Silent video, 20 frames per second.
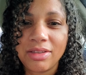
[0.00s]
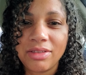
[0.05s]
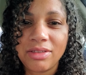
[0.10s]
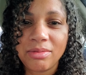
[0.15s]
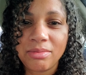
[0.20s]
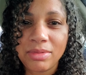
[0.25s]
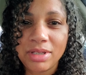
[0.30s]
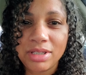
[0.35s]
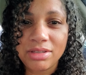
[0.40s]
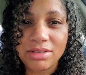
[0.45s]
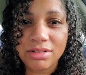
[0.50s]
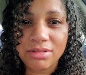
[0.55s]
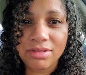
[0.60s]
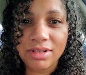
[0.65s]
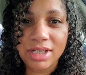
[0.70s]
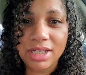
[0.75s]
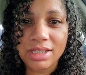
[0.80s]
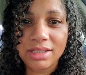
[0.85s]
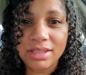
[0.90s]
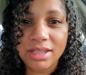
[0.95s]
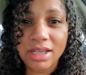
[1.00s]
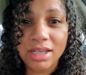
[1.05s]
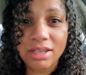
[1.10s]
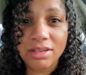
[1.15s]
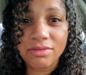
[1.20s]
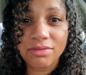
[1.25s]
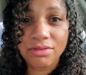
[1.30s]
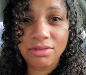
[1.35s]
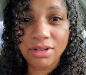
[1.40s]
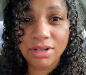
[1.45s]
the mysteries that
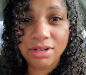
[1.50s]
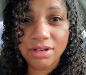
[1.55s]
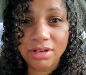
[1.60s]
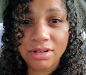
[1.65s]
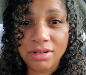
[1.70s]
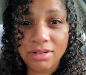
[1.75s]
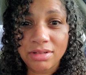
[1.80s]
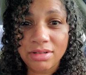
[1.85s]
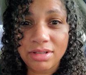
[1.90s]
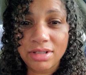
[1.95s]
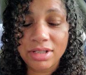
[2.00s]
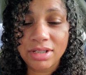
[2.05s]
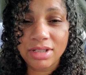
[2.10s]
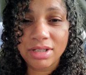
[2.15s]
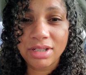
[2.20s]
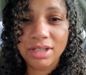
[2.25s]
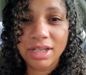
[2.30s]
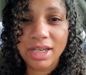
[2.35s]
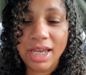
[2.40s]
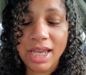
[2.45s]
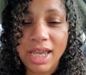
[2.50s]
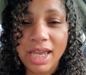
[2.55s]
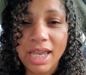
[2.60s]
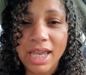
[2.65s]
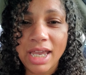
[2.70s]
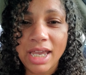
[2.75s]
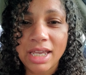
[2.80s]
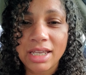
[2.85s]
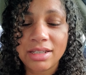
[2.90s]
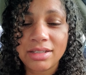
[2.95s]
you've learned,
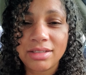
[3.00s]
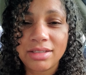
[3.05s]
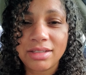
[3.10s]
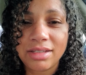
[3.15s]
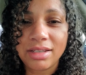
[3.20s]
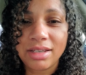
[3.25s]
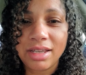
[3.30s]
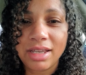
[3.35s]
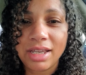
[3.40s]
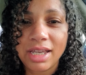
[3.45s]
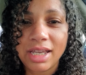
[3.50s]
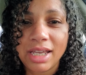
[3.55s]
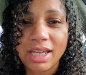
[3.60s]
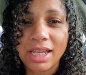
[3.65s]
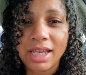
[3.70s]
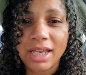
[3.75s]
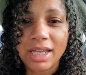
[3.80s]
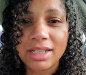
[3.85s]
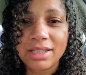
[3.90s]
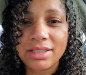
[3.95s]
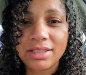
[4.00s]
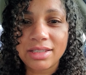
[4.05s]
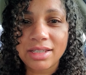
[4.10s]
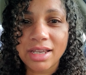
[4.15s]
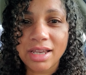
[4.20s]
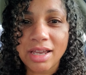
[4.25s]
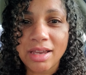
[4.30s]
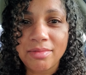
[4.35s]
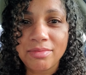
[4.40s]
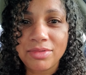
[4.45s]
and it's
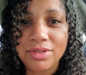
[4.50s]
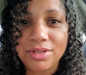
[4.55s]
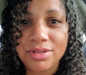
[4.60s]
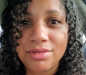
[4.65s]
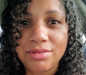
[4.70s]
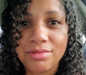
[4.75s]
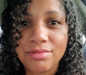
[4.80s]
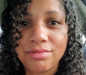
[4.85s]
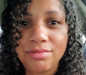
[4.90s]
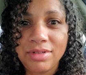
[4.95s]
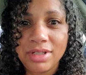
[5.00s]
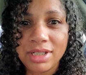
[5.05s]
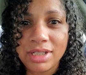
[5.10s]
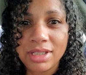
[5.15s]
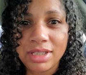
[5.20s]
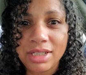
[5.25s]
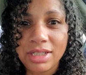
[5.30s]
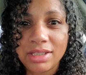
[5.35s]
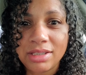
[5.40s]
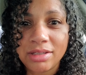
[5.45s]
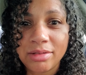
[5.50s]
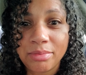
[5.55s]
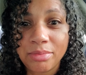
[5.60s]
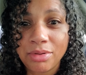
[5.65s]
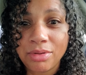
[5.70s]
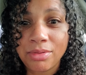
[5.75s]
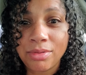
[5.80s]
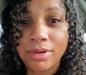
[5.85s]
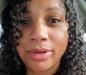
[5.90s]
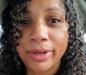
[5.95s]
time to really
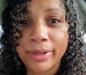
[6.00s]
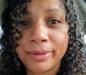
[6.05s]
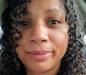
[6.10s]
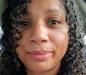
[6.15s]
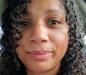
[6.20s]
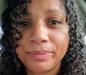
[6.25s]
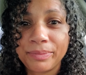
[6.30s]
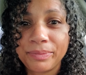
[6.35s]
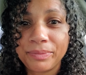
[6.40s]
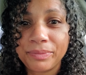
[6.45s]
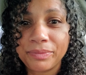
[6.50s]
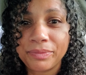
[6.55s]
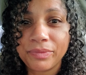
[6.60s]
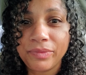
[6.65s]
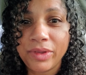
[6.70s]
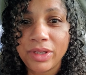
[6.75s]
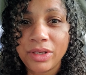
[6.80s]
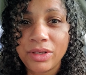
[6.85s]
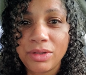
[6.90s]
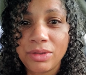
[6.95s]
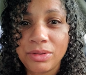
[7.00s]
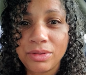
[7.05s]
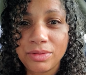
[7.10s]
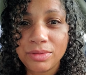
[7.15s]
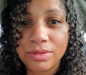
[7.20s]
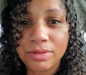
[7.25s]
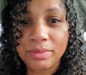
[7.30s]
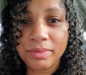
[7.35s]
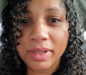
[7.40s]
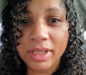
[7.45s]
support the new
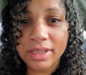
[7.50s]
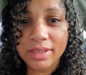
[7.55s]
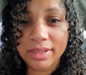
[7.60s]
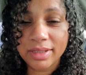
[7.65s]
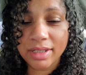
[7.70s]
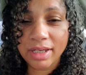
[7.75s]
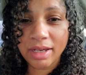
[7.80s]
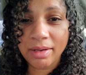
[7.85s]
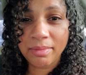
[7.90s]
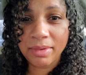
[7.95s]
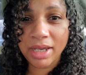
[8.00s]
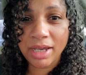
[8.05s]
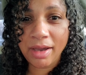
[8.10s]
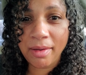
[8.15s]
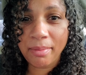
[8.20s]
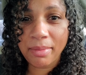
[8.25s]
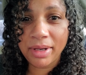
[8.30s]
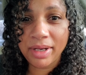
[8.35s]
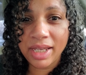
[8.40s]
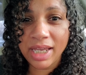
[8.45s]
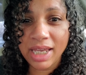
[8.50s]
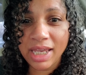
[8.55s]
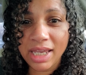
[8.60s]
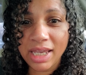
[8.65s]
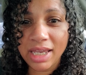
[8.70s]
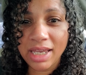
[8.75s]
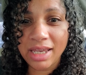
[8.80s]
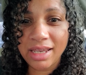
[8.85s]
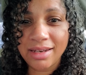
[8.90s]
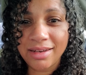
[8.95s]
group that's coming up and
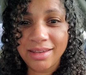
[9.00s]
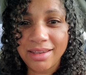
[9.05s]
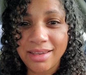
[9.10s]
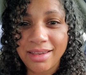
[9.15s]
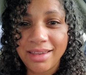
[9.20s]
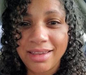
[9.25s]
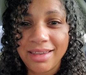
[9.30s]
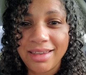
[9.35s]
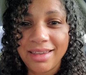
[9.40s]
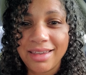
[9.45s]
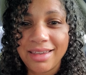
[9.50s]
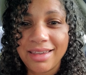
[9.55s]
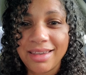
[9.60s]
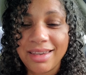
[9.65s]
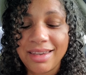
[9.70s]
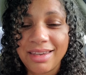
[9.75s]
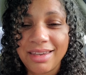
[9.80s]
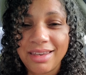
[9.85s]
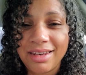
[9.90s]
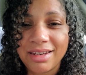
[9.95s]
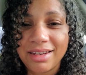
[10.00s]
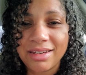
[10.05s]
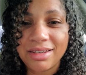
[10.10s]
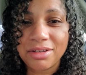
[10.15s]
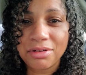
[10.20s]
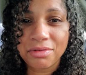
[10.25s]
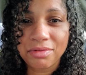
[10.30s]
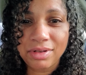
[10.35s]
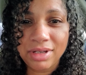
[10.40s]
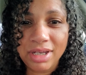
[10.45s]
in
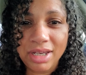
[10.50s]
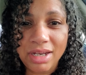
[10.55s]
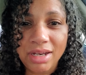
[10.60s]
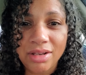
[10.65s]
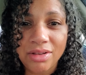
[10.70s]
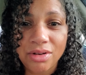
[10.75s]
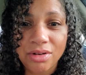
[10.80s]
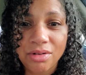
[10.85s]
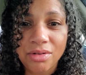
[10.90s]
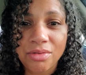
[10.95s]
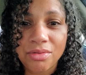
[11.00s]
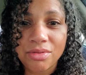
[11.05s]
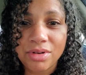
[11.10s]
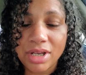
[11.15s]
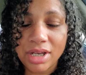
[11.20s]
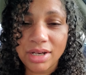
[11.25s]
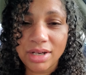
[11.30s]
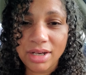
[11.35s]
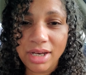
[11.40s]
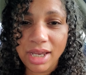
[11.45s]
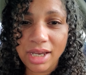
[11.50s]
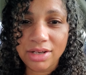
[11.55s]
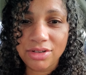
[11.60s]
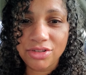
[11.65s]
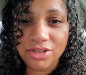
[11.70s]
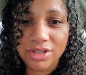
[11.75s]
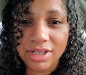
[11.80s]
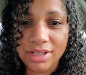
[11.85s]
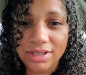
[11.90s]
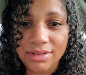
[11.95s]
creating their own
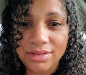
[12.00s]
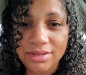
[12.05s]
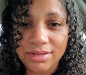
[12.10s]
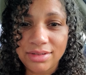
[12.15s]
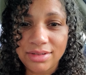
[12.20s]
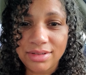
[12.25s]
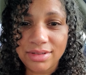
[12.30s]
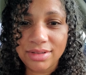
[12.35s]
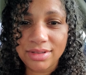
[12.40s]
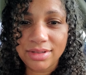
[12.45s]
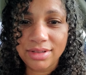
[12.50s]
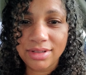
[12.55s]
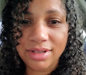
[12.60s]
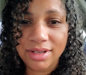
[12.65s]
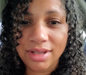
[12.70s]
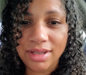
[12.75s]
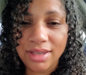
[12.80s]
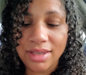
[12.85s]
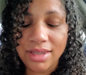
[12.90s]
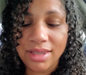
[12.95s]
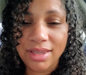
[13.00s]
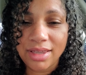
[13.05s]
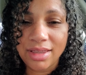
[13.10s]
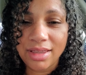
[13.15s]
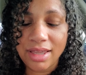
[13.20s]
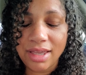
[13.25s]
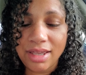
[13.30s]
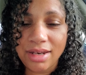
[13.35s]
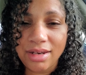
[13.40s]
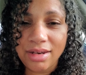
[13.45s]
connections
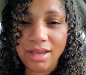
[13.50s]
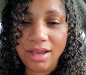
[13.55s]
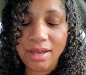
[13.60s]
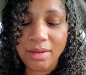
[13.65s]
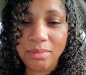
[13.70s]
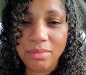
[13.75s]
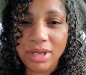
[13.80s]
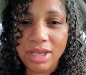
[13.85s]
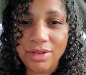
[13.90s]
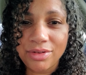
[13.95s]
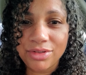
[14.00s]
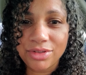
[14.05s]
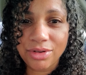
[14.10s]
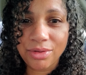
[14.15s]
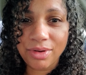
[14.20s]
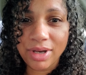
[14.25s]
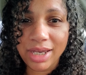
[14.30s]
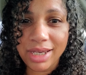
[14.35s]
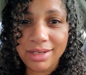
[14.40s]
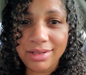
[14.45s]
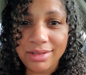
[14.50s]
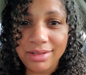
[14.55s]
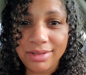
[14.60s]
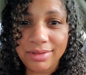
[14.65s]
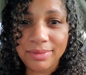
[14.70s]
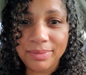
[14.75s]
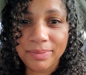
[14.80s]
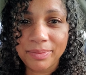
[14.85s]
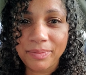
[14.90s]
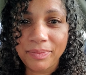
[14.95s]
and not being so
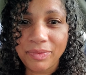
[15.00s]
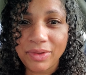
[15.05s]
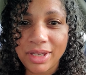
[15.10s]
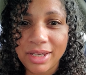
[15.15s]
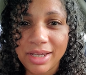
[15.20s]
hidden,